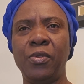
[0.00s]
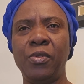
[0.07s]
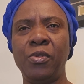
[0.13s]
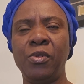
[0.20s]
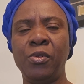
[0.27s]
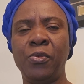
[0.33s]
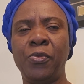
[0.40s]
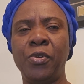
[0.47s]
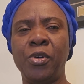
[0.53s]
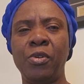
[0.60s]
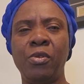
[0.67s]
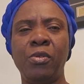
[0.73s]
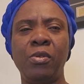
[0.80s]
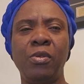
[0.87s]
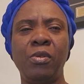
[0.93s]
if you
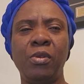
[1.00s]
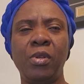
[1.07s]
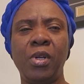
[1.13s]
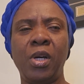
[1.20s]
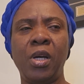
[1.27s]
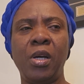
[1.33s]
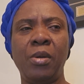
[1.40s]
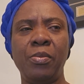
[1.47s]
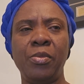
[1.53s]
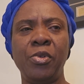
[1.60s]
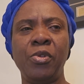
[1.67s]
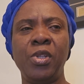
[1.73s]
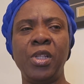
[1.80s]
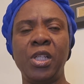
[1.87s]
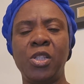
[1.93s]
feel um,
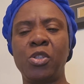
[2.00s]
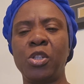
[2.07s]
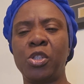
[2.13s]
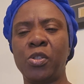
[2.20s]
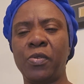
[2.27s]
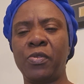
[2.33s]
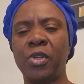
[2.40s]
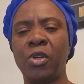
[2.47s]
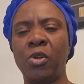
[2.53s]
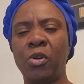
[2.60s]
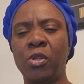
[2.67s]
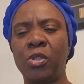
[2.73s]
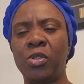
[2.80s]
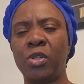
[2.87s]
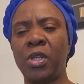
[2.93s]
you need the touch of the
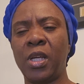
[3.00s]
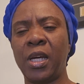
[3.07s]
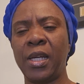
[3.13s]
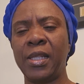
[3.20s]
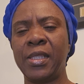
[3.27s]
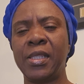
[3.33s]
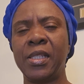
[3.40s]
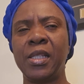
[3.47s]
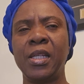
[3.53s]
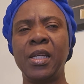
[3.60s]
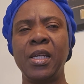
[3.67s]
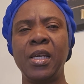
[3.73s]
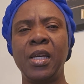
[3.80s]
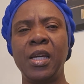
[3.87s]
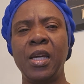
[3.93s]
Lord tonight,
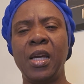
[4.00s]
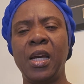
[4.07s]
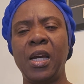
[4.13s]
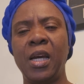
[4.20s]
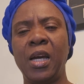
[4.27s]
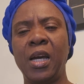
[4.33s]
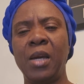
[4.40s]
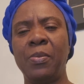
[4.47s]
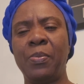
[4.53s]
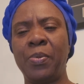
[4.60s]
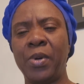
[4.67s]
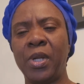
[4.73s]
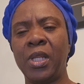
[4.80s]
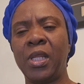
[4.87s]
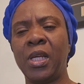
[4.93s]
I
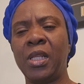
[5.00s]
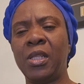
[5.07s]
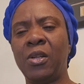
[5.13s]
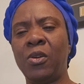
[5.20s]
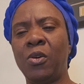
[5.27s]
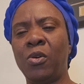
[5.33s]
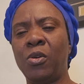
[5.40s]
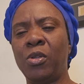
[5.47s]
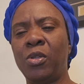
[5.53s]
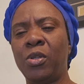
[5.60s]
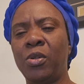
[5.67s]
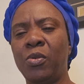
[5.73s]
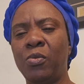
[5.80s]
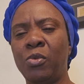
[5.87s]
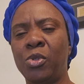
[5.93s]
pray that the Lord
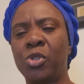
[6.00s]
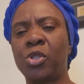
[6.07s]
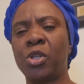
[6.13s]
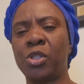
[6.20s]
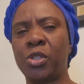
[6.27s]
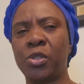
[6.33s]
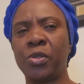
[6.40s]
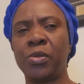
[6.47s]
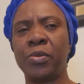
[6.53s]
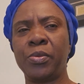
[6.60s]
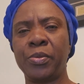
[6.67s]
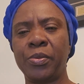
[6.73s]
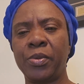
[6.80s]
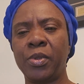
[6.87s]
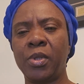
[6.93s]
will touch you.
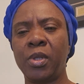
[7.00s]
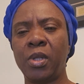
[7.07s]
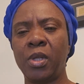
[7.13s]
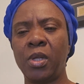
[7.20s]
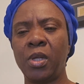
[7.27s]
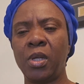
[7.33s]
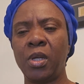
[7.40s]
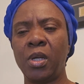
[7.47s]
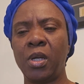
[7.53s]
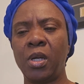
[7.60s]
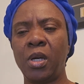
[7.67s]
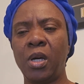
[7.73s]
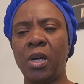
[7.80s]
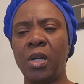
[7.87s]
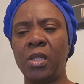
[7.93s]

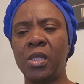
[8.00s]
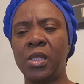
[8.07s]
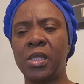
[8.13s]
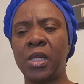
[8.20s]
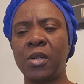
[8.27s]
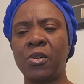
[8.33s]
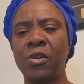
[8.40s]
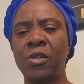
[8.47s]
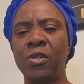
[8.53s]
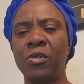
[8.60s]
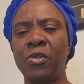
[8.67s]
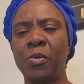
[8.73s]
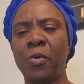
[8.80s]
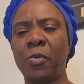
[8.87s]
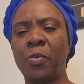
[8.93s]
And the second
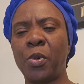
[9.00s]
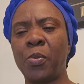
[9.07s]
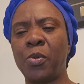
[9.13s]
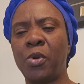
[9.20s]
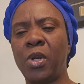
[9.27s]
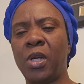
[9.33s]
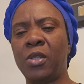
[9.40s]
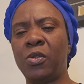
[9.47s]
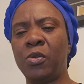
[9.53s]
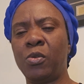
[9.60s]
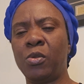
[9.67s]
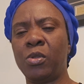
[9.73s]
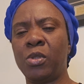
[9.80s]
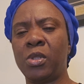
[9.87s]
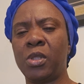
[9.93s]
group of people are
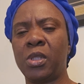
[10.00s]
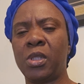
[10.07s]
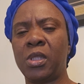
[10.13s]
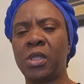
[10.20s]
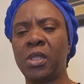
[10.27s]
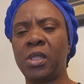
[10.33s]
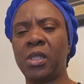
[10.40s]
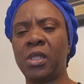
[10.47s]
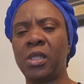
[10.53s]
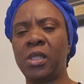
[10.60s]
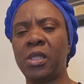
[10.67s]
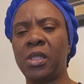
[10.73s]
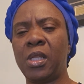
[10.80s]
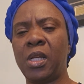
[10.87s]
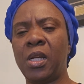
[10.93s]
those
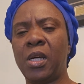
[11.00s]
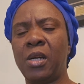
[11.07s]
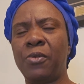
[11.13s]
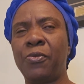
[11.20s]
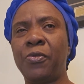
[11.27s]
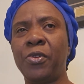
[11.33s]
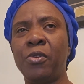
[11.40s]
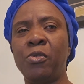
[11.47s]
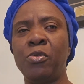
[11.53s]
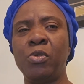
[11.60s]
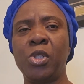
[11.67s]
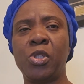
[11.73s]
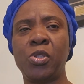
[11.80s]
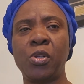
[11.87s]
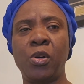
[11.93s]
that are filled
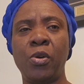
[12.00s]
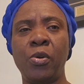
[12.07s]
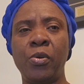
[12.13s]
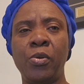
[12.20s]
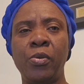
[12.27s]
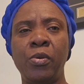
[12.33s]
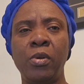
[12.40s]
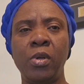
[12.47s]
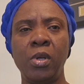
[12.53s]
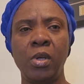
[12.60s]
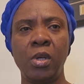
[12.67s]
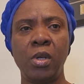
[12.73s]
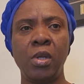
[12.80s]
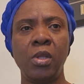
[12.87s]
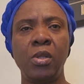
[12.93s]
with sorrow,
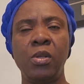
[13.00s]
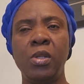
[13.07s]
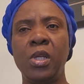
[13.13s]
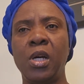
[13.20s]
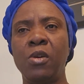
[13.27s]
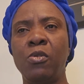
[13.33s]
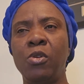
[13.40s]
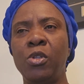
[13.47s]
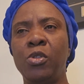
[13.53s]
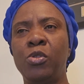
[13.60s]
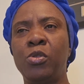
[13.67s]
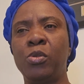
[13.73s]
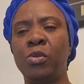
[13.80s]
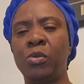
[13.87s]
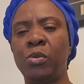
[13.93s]
those that are going
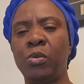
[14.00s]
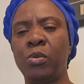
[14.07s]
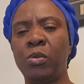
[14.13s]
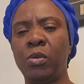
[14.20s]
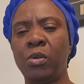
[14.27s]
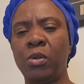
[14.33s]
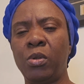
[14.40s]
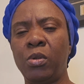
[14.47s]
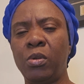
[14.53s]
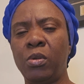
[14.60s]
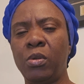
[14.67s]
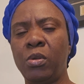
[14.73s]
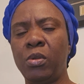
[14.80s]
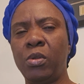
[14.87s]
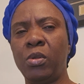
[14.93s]
through,
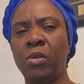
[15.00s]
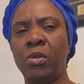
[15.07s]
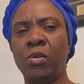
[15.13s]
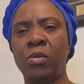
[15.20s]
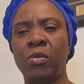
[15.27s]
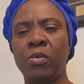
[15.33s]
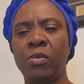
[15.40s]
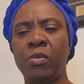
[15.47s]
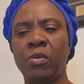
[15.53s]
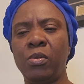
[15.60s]
you know,